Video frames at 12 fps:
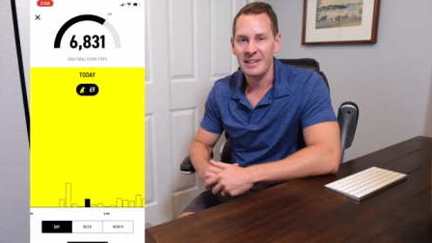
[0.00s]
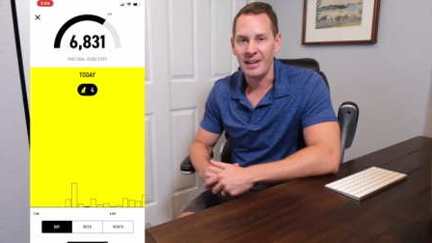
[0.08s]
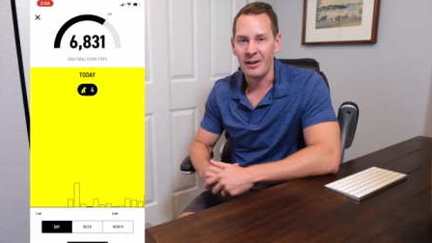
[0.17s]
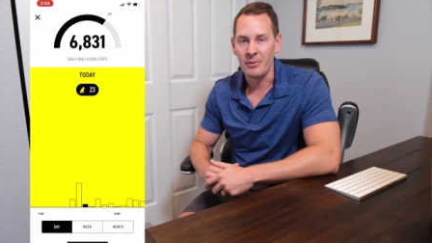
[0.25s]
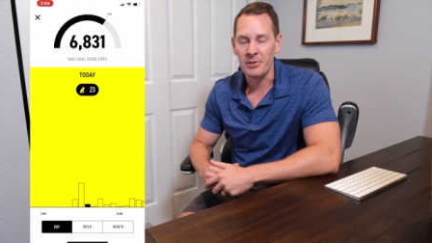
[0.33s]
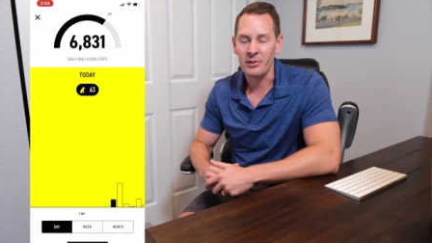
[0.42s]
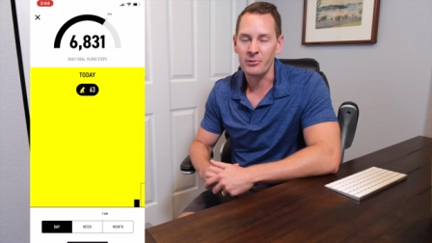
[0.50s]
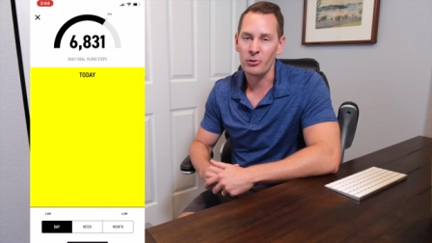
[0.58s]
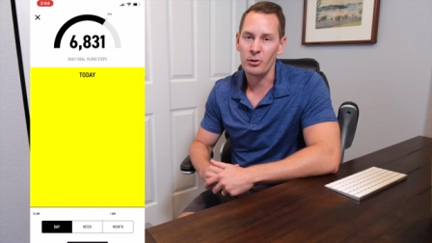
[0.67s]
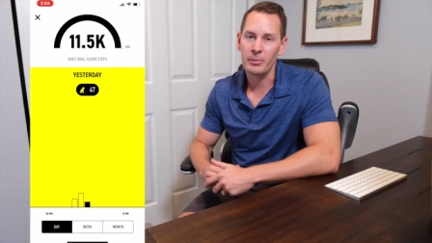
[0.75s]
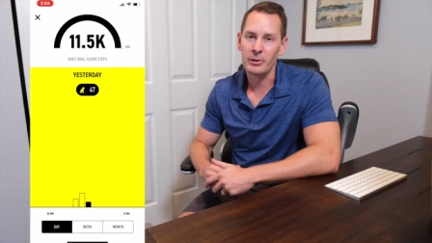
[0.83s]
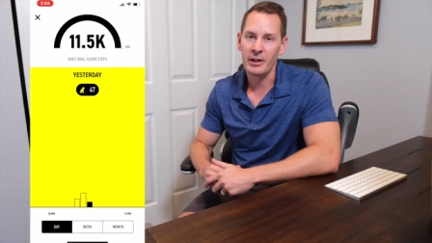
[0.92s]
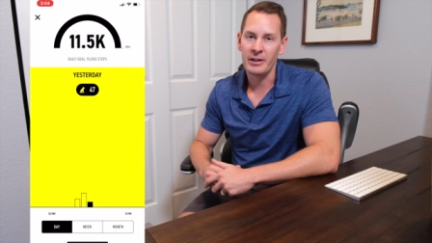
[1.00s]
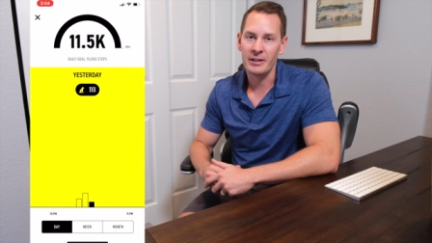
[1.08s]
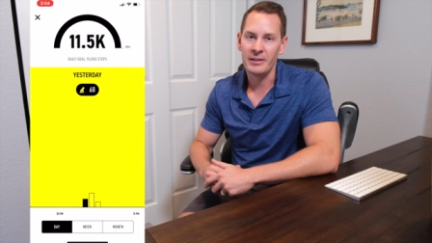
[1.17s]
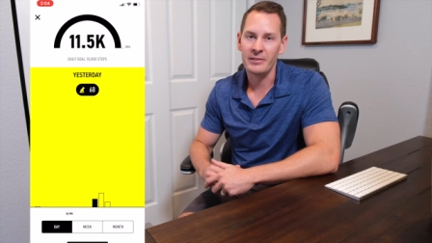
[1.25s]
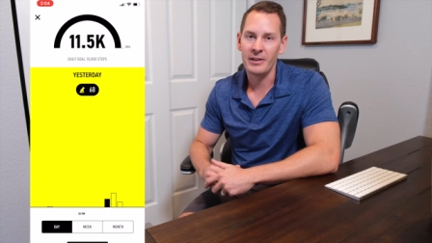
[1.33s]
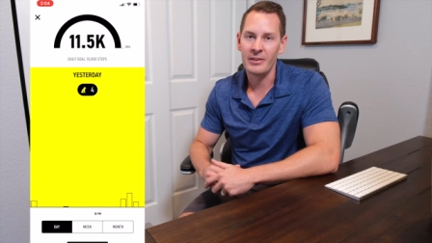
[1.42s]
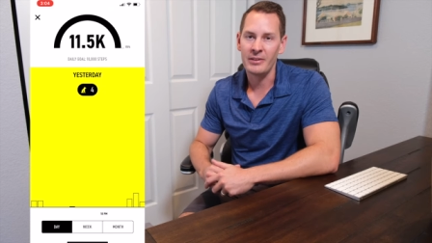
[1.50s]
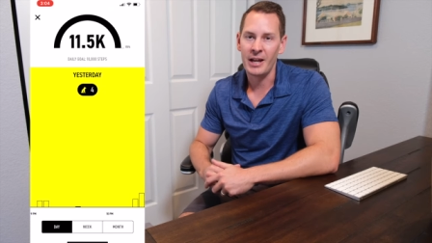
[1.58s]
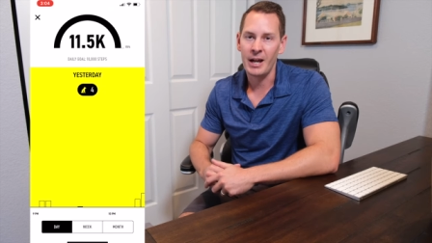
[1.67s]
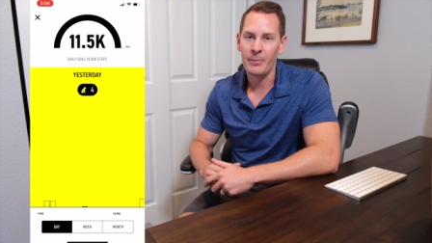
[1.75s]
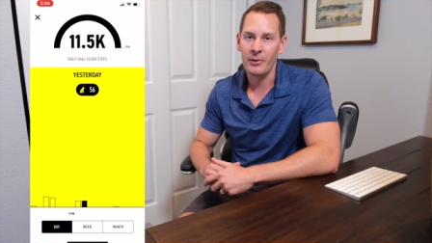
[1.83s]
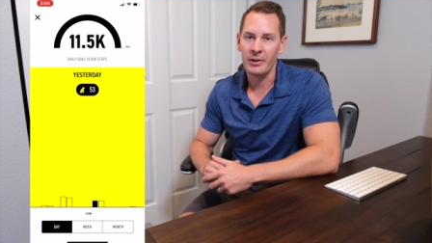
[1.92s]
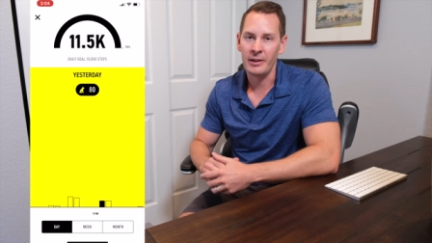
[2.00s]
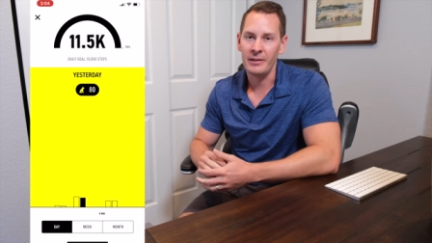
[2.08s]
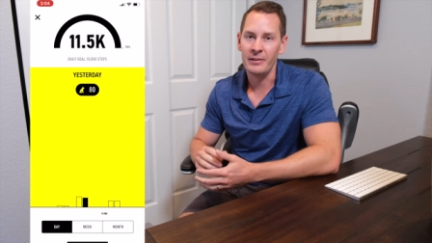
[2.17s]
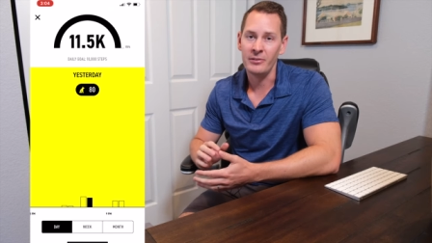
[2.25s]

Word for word: Um, and these are all plotted inside the app on a